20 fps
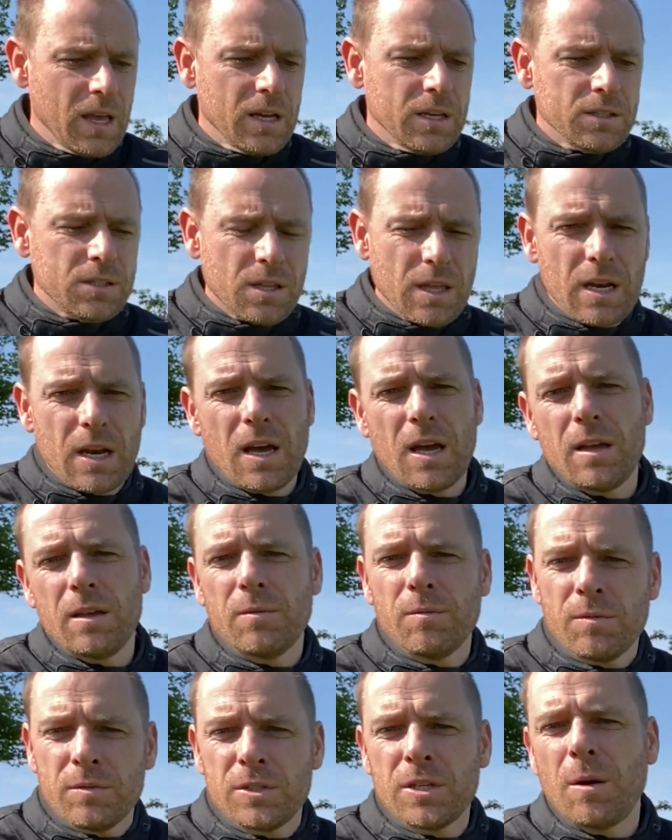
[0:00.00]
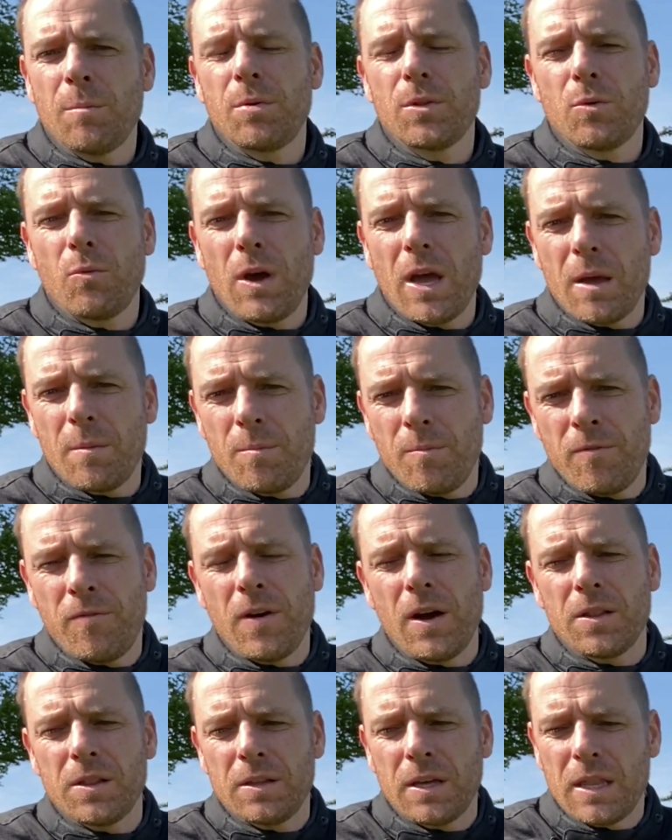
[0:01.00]
So then I jumped on the web,
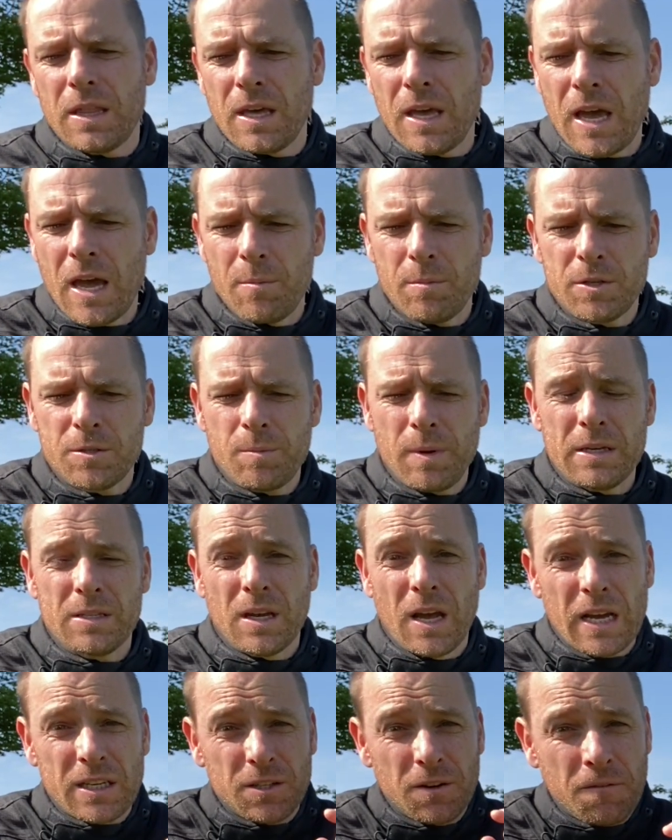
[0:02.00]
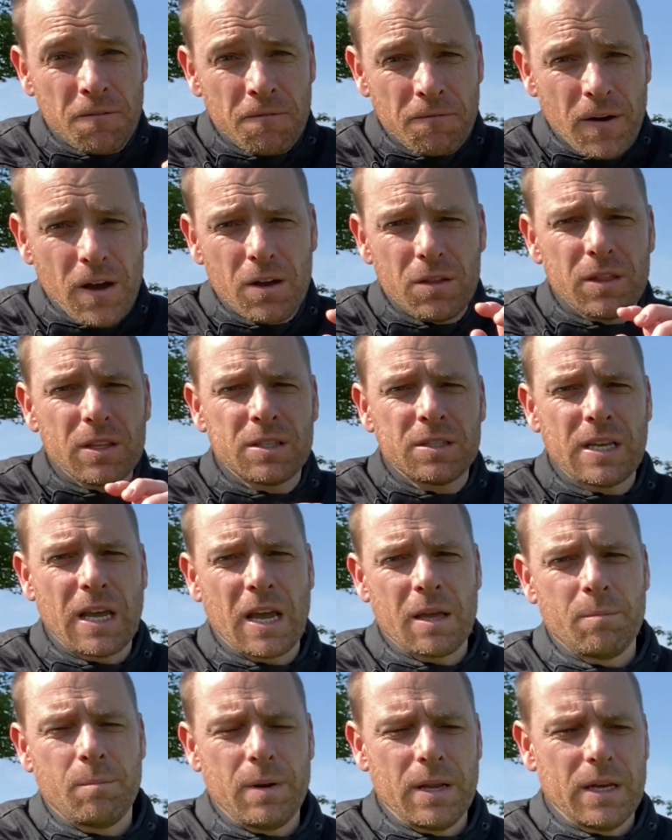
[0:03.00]
found another Hermes place. I actually phoned the
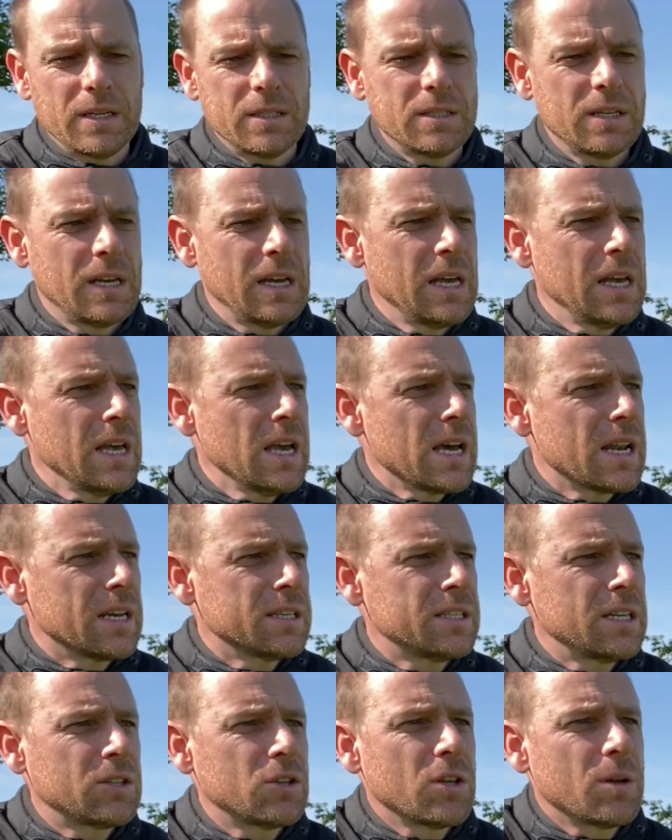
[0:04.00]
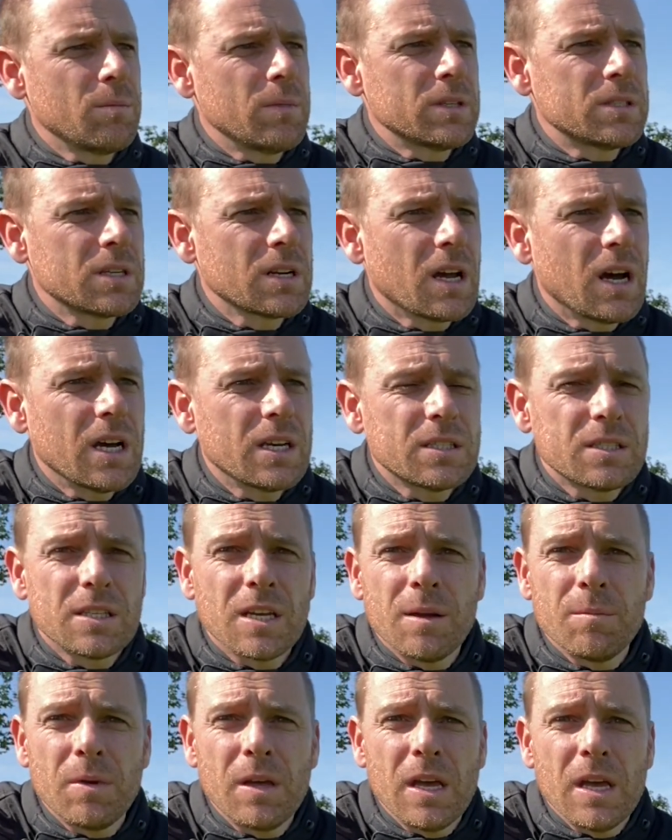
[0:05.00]
second place and I said to them, listen guys,
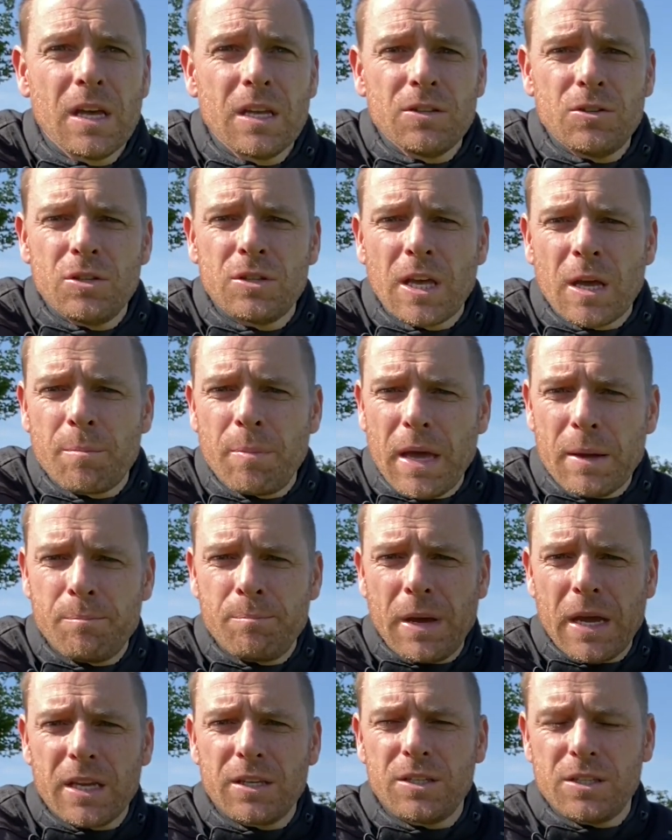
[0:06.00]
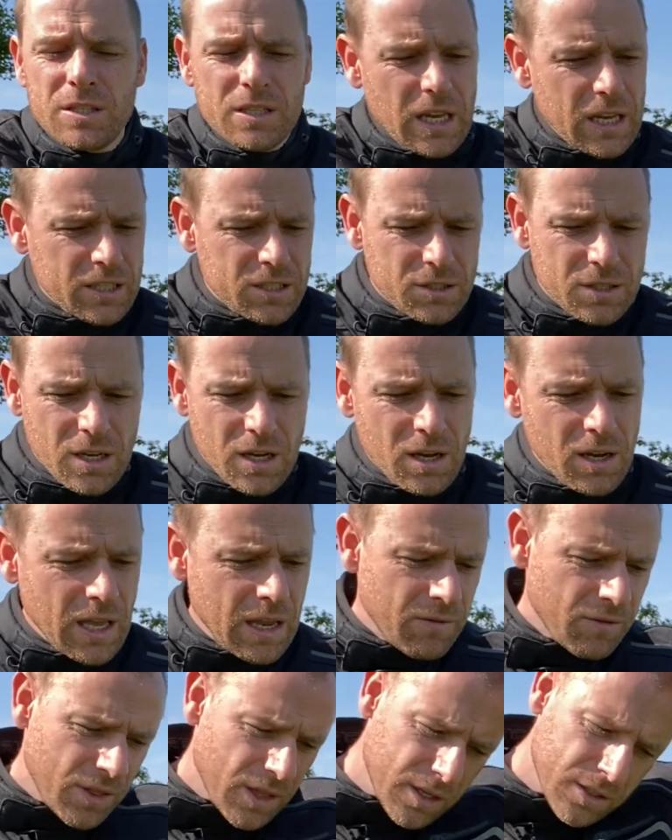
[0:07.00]
do you take packages? Yes,
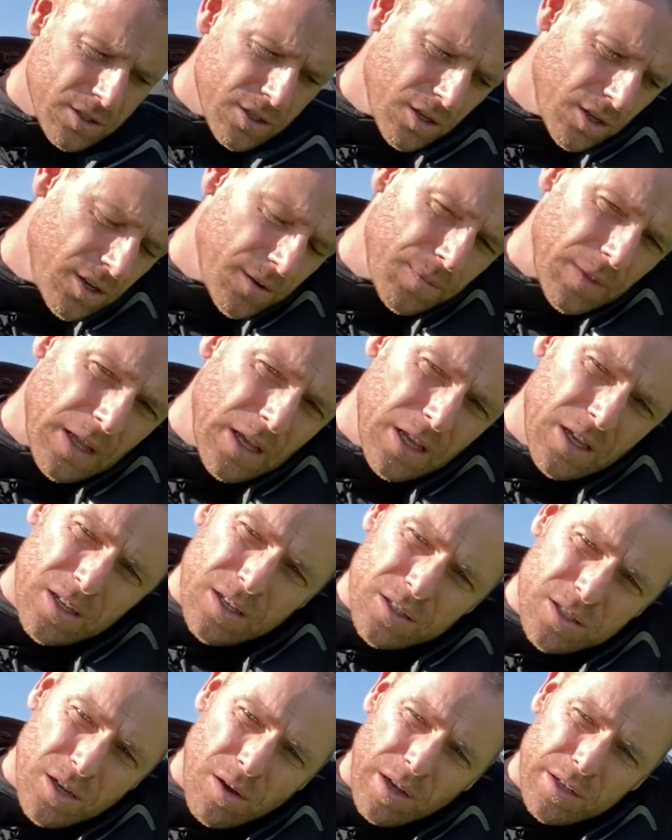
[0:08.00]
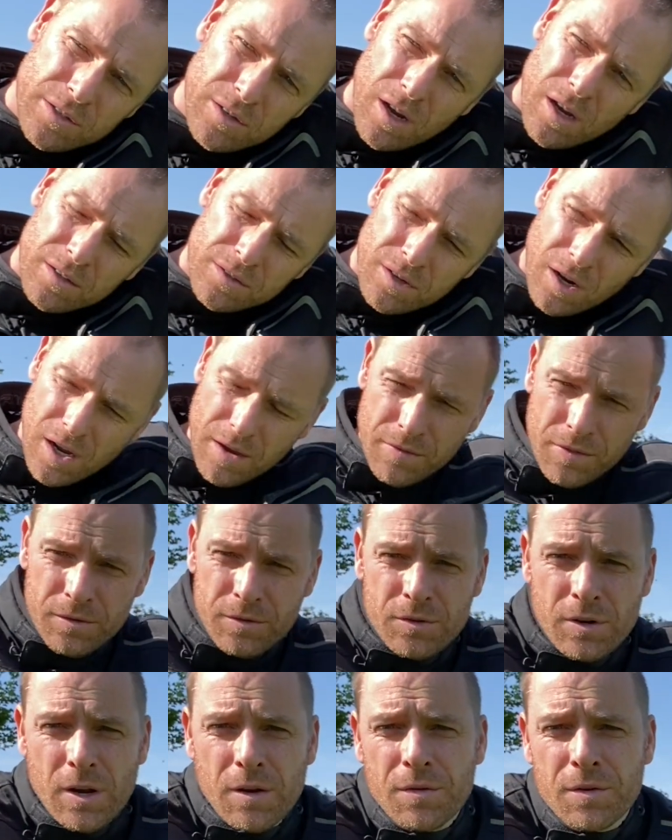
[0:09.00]
everything is good. So I drove
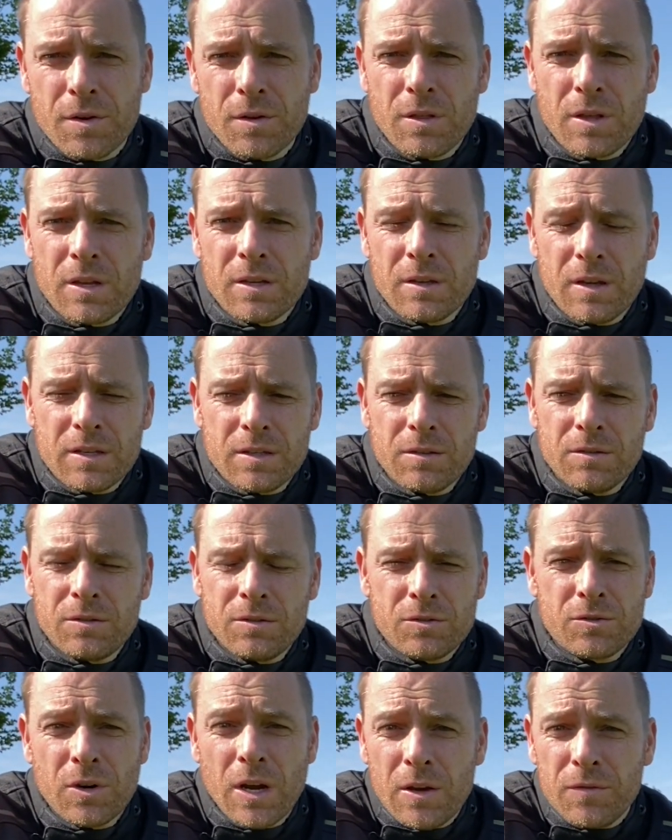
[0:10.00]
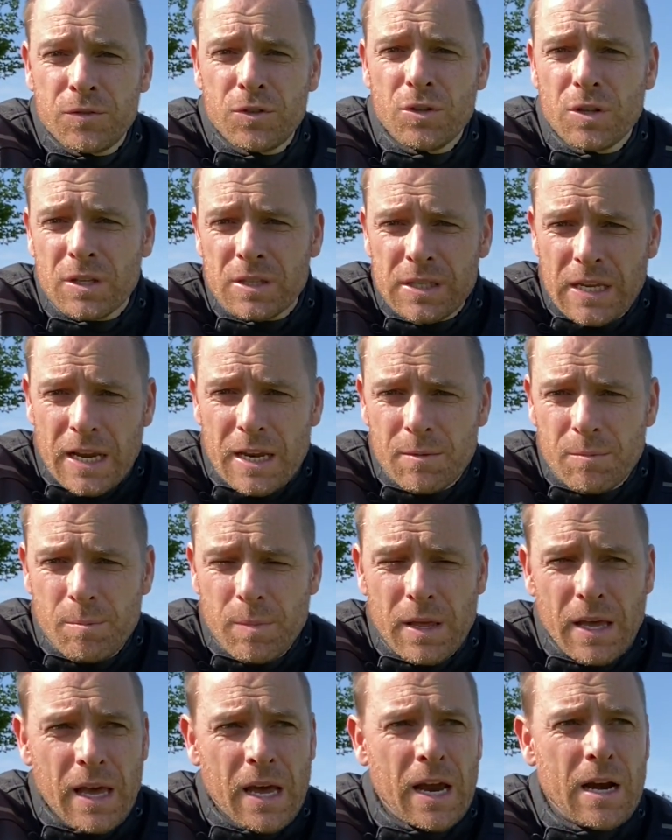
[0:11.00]
to the second
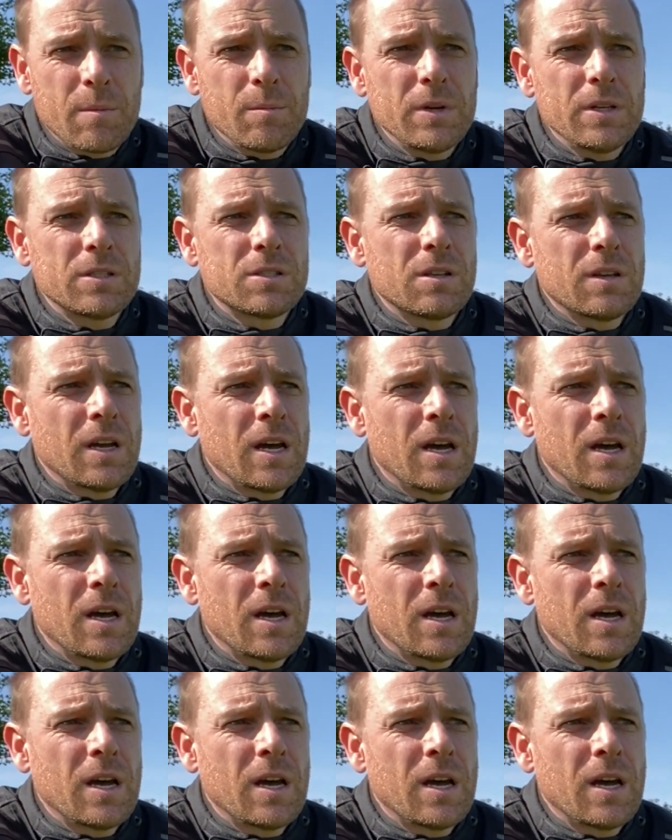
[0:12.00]
Hermes